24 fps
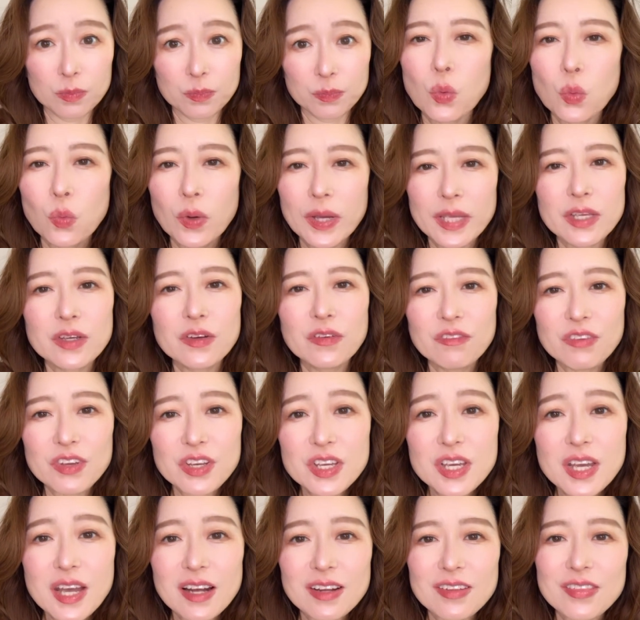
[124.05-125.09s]
When you
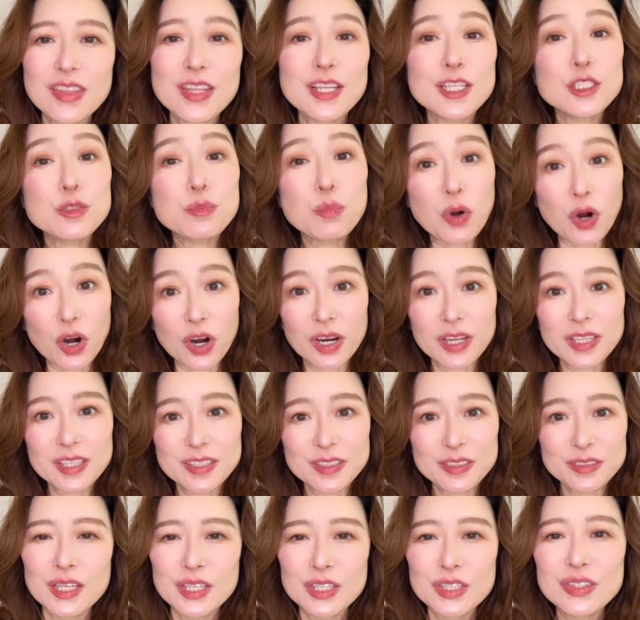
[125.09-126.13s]
figure out this part,
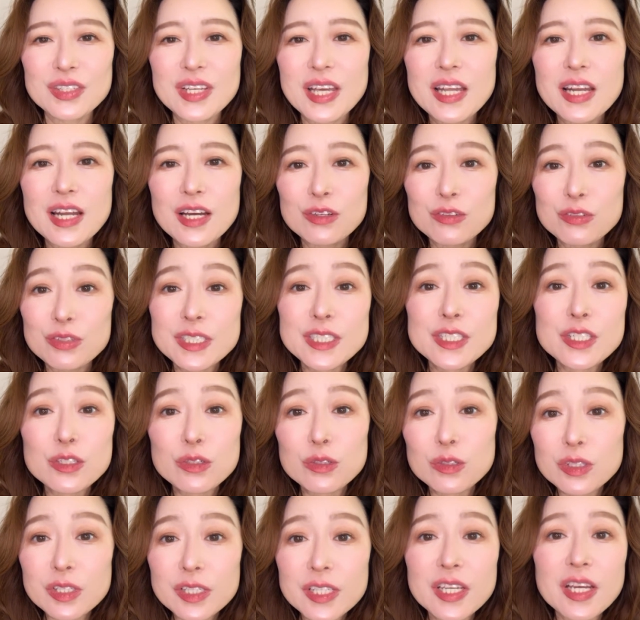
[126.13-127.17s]
you get a crystal
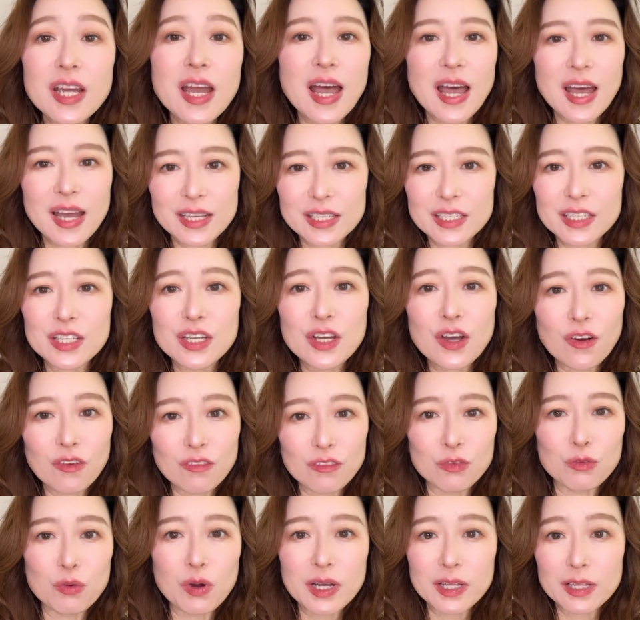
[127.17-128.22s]
clear idea of
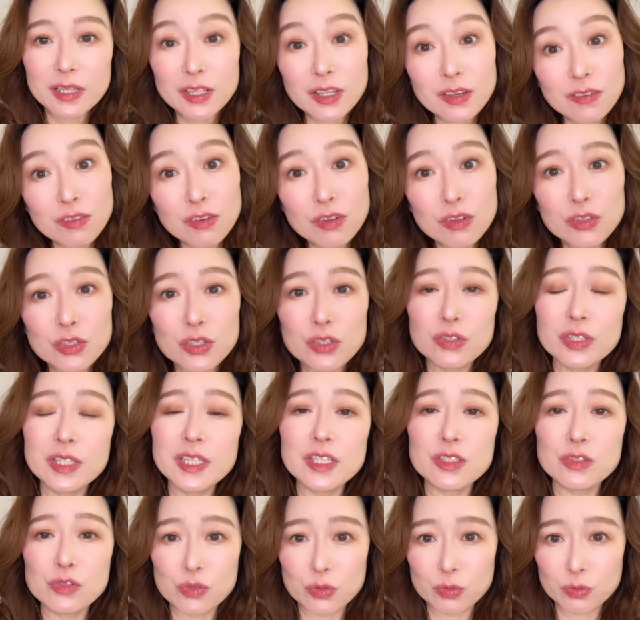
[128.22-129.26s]
what level you
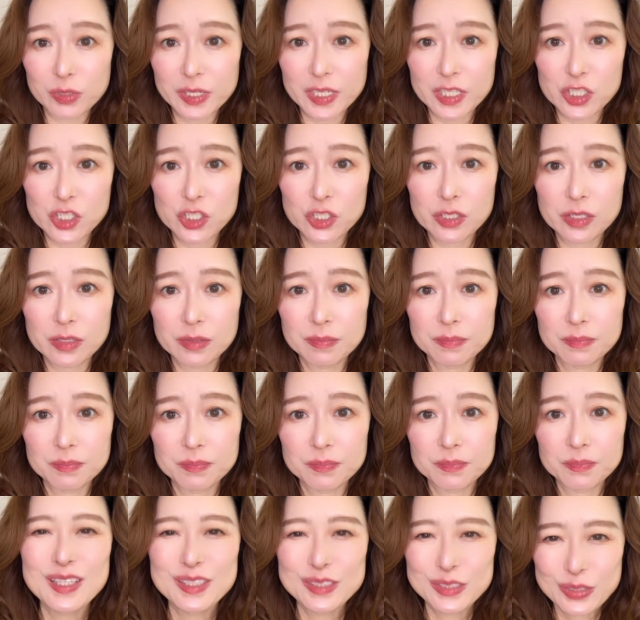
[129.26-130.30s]
need to reach.
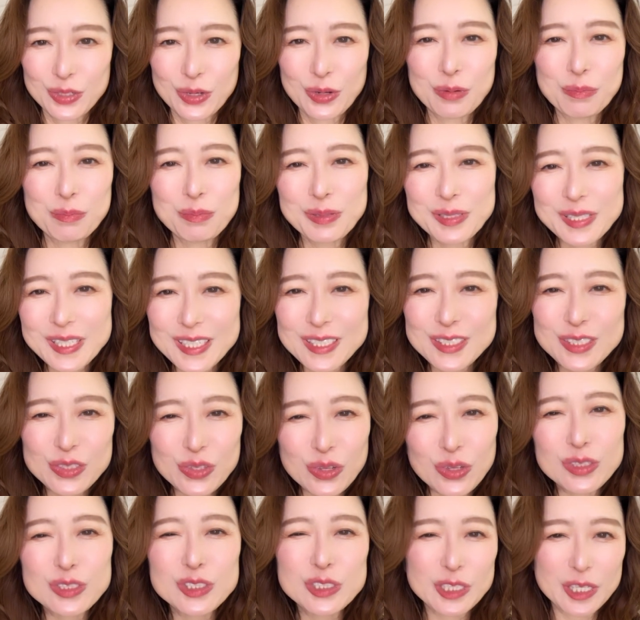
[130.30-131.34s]
So please
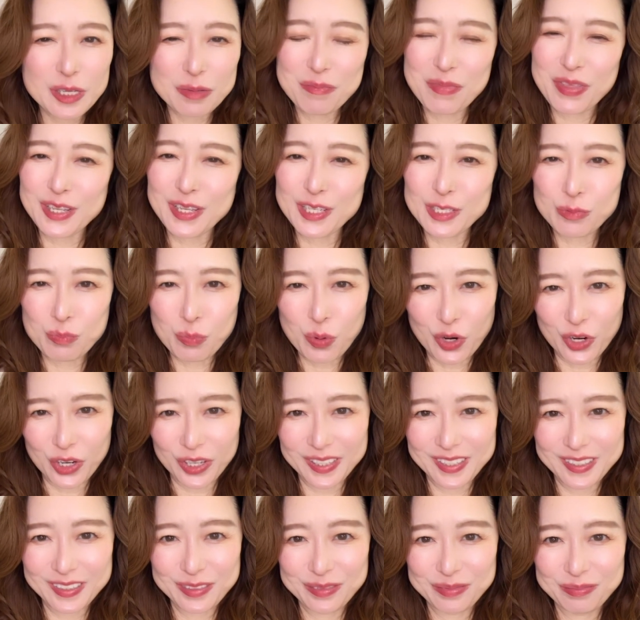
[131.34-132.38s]
don't skip this
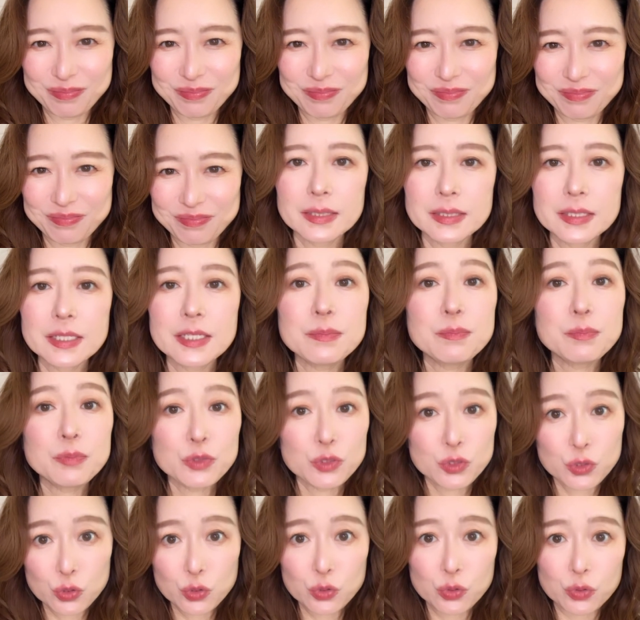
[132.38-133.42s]
part. Tip
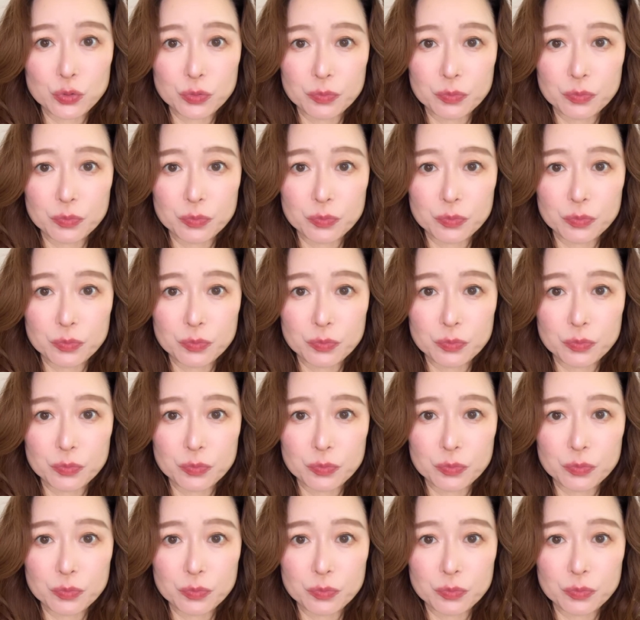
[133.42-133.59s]
2.